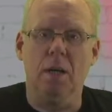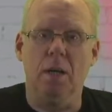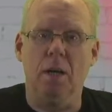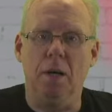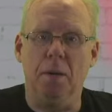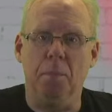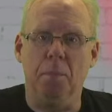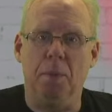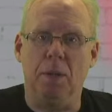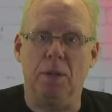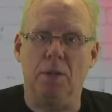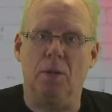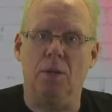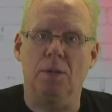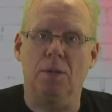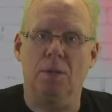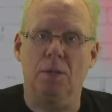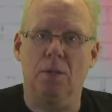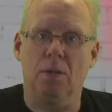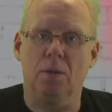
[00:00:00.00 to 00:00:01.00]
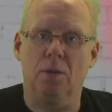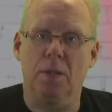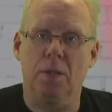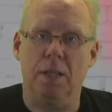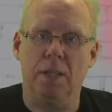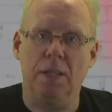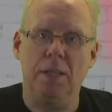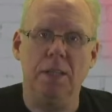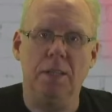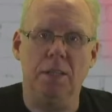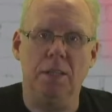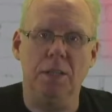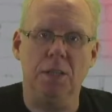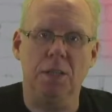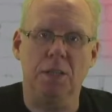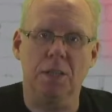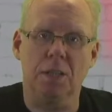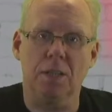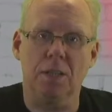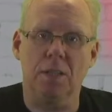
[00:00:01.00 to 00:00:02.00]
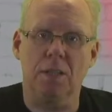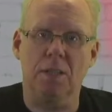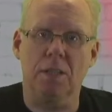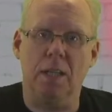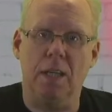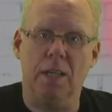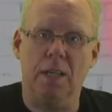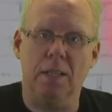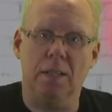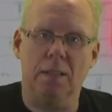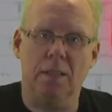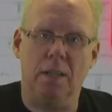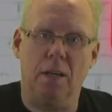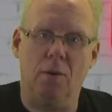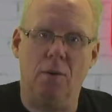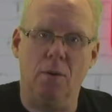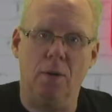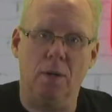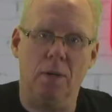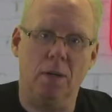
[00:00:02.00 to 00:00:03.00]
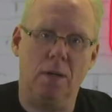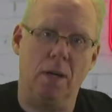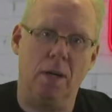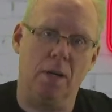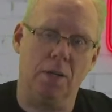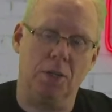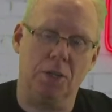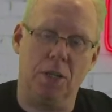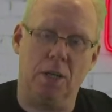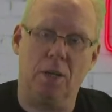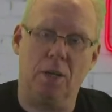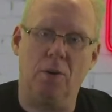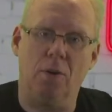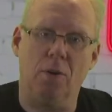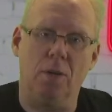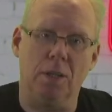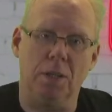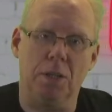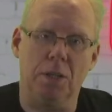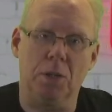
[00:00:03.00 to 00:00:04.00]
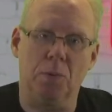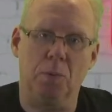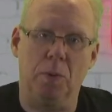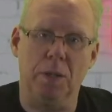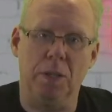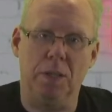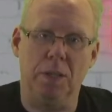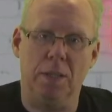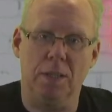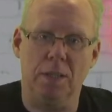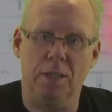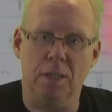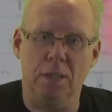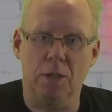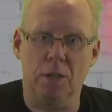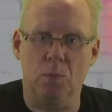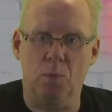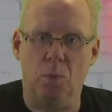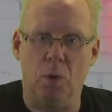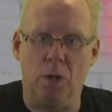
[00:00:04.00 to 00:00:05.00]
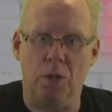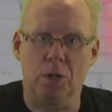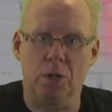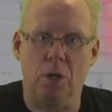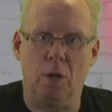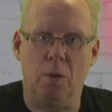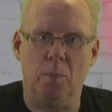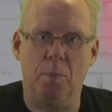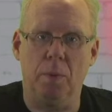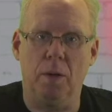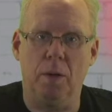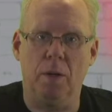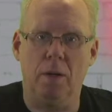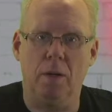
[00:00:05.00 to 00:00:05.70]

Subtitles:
but also that he teaches at our Card Shark College when he does his workshop